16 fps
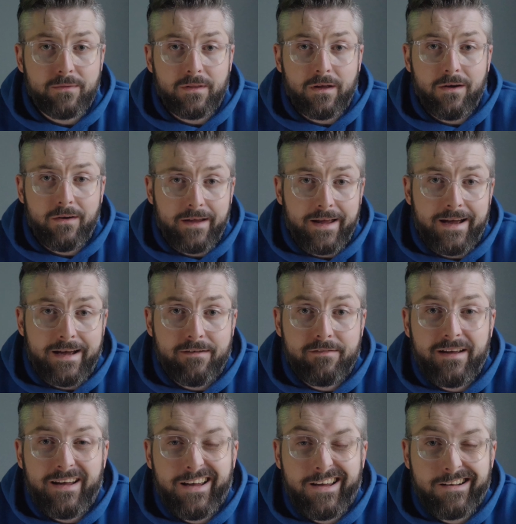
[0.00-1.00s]
that I have,
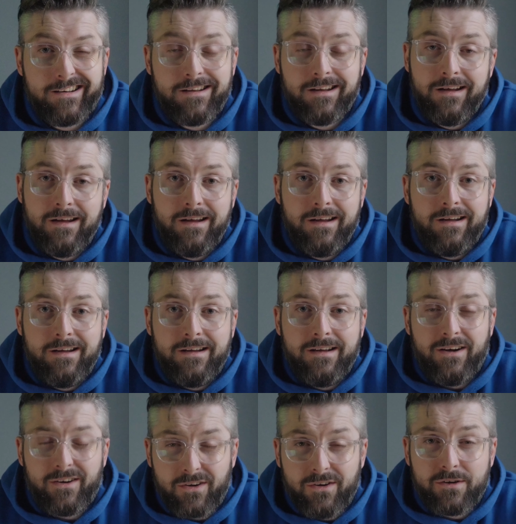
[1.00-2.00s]
and
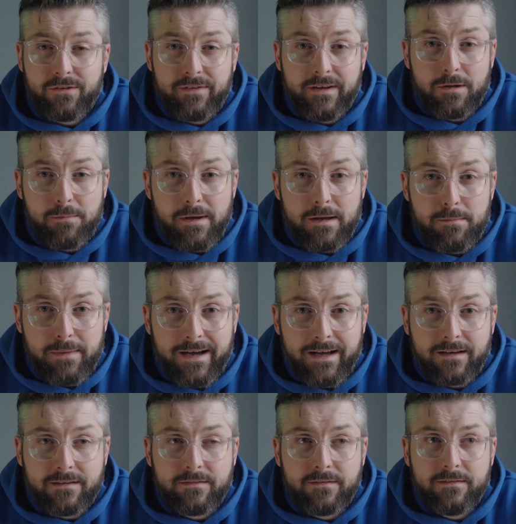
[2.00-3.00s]
I kind of feel a bit
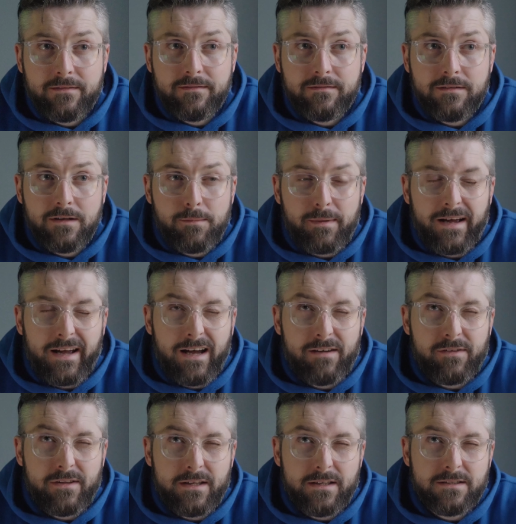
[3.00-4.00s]
bad about
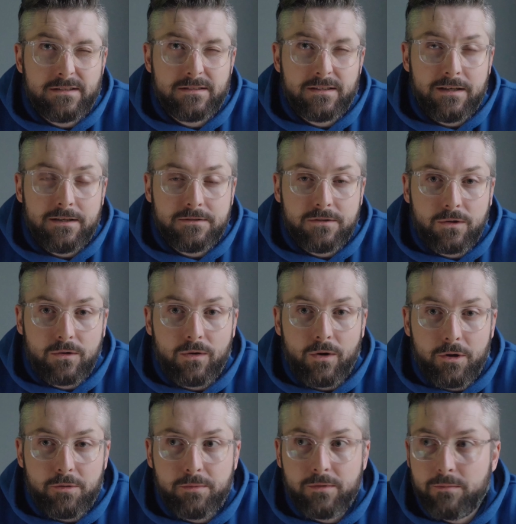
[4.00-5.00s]
having this as a
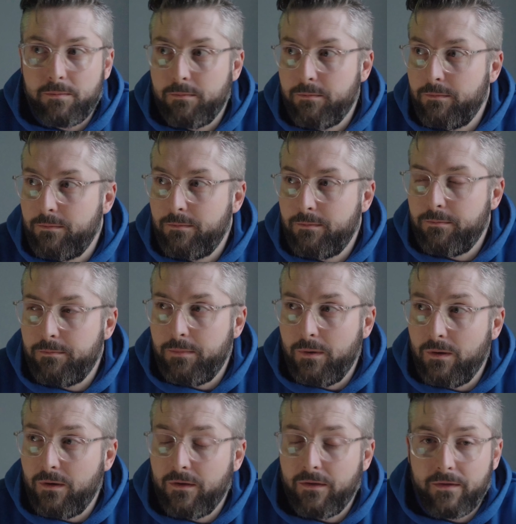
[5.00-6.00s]
gripe,
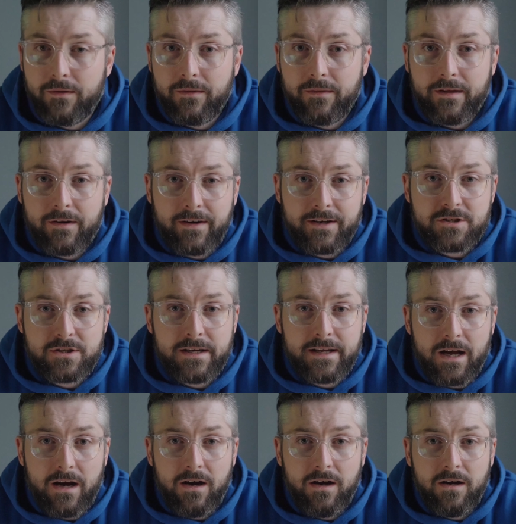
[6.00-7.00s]
but they're actually
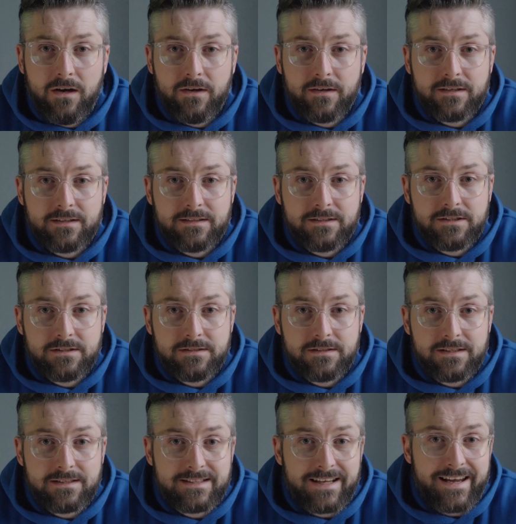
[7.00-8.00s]
hard to
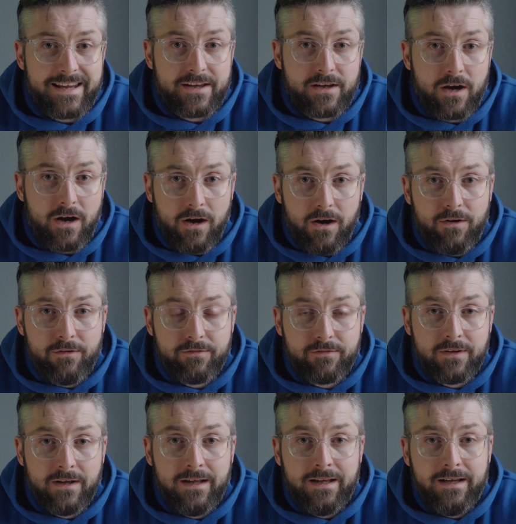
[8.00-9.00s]
take off,
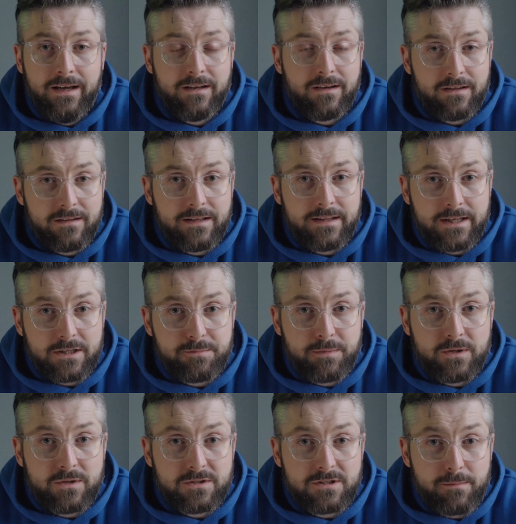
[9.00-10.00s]
and I think that's
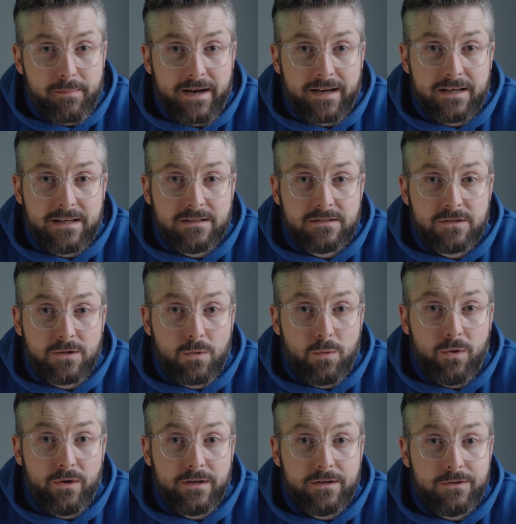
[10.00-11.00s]
because the magnets are
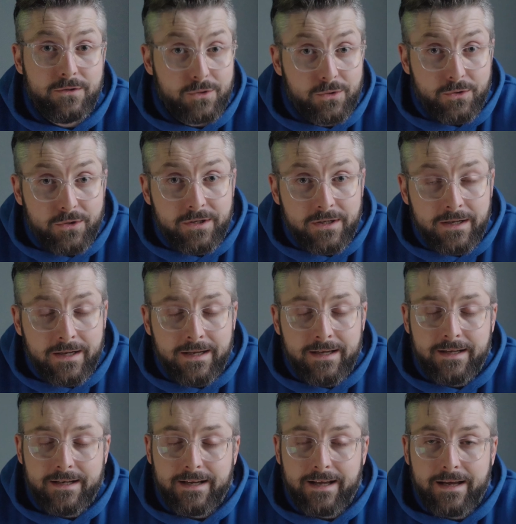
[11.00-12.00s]
quite good.
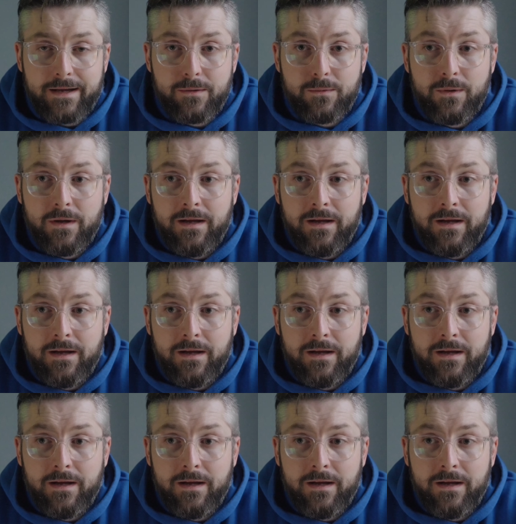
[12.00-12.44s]
Now,